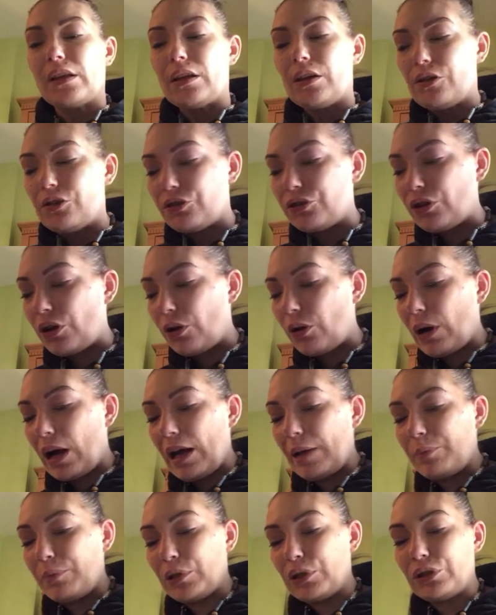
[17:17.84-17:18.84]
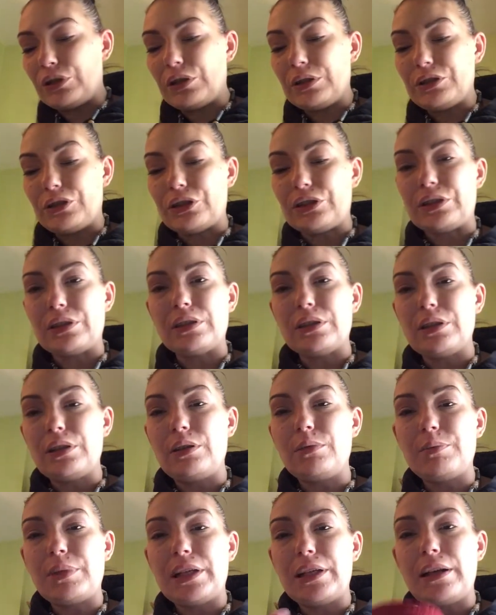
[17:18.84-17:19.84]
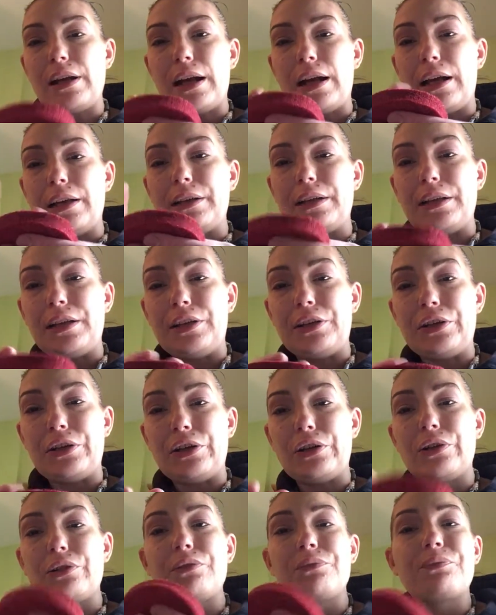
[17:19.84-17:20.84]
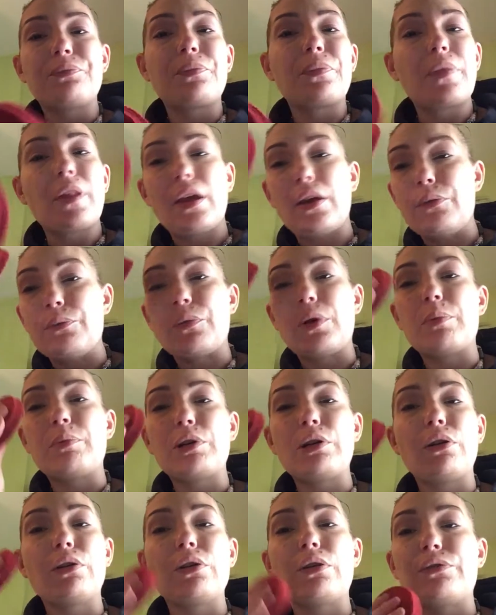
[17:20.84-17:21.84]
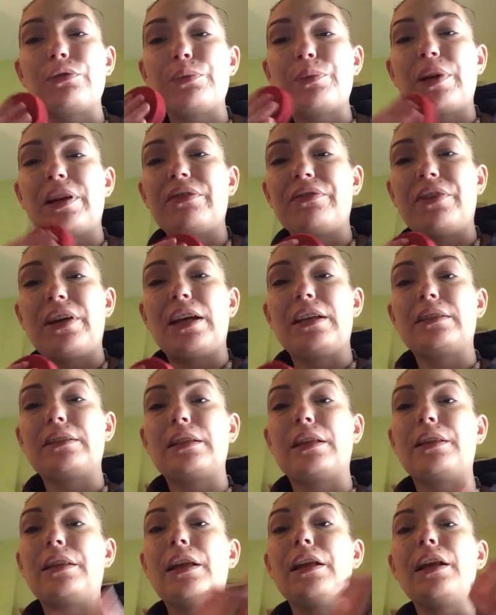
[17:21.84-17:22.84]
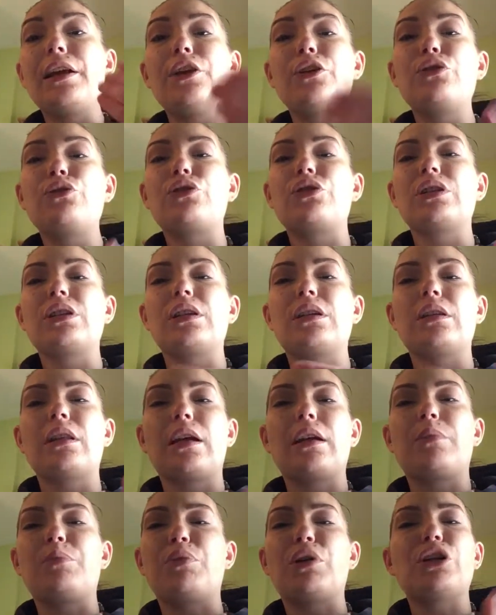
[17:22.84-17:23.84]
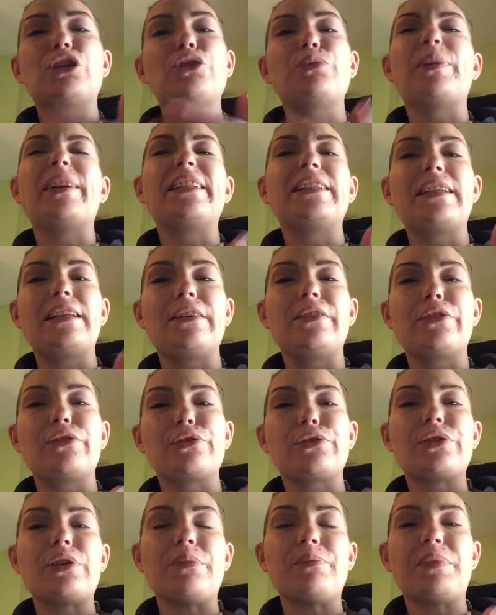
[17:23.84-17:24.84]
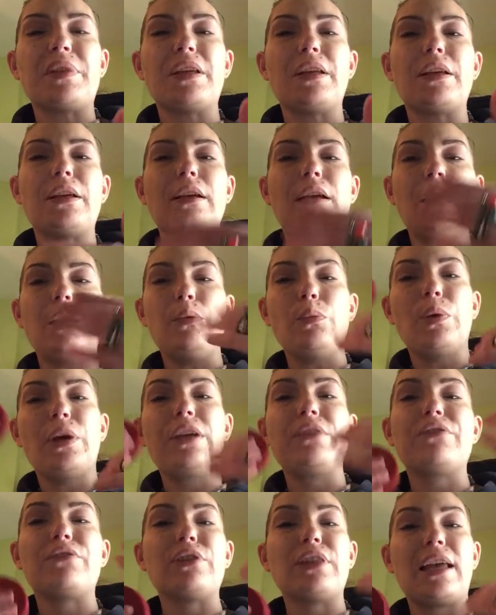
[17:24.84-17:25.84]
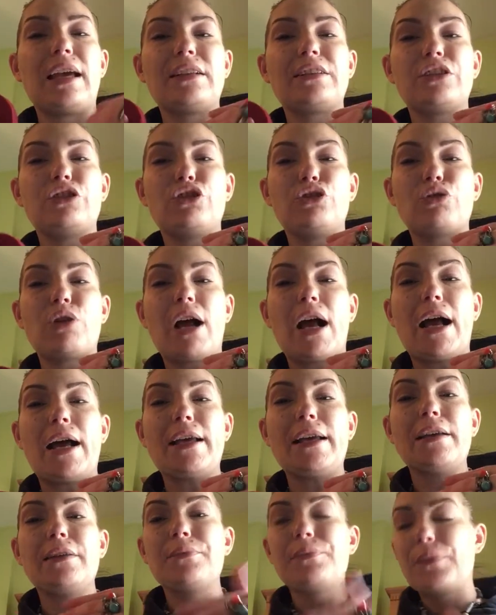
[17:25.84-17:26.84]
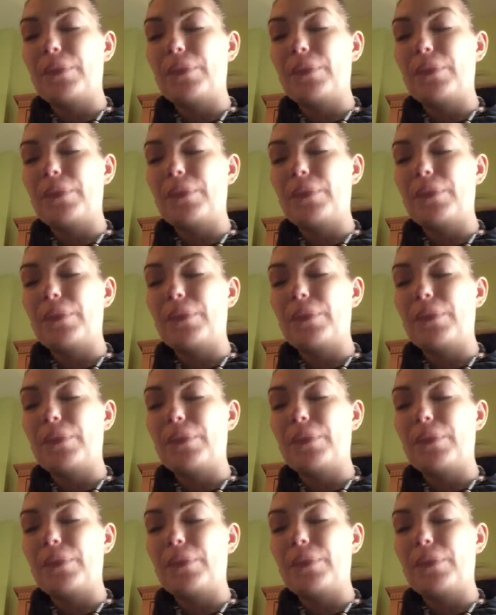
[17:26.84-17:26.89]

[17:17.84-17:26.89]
So I put just a little bit on here and rub it all over my face. And then I usually like brush my teeth or something and wait for that to dry.